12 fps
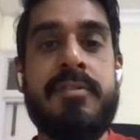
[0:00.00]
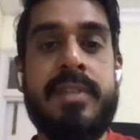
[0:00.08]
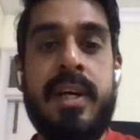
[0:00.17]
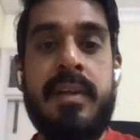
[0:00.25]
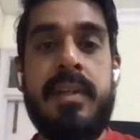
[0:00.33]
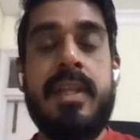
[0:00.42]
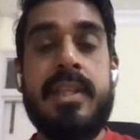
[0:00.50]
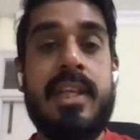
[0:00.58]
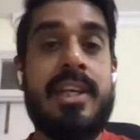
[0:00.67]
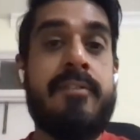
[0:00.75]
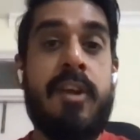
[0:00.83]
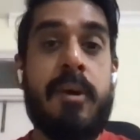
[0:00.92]
of the
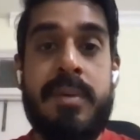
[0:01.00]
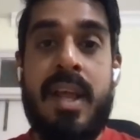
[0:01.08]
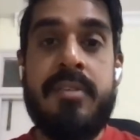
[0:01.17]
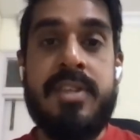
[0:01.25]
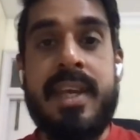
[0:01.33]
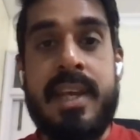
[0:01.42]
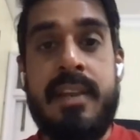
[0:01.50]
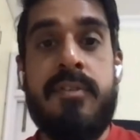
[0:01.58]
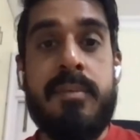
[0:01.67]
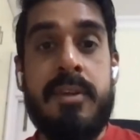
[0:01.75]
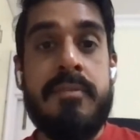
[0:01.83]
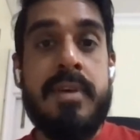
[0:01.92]
development lifecycle
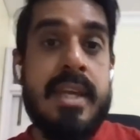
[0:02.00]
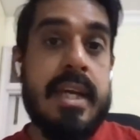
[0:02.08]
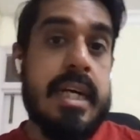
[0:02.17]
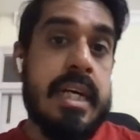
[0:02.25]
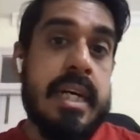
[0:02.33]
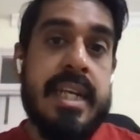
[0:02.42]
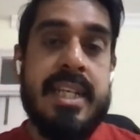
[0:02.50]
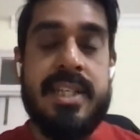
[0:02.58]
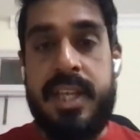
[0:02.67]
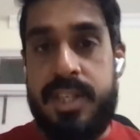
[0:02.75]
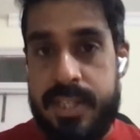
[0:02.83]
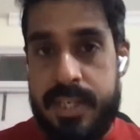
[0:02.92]
from the very early
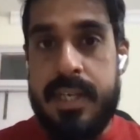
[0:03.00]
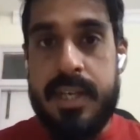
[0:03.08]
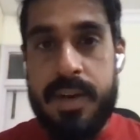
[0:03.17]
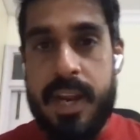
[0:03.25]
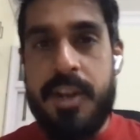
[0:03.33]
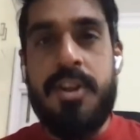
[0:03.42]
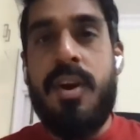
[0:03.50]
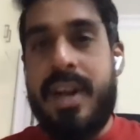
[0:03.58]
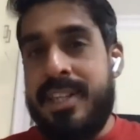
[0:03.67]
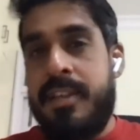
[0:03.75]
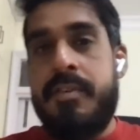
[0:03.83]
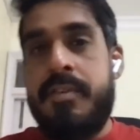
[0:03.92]
stage, right? Not
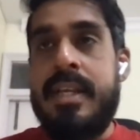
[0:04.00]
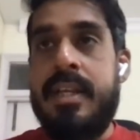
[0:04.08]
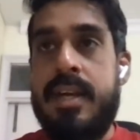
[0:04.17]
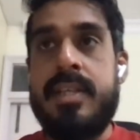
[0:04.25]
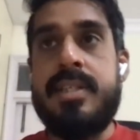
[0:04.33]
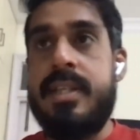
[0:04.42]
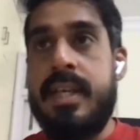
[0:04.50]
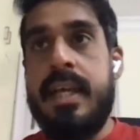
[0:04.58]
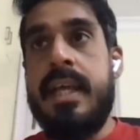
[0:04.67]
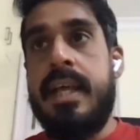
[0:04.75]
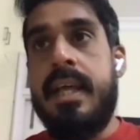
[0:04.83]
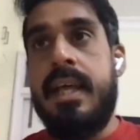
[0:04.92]
at the very last,
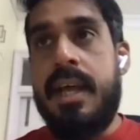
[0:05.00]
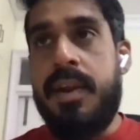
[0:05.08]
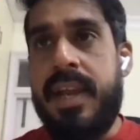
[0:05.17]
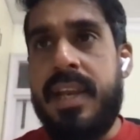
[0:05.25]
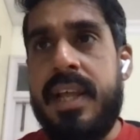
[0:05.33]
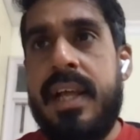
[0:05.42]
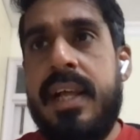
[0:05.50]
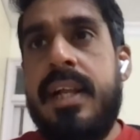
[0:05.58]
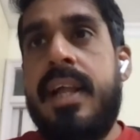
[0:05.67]
right?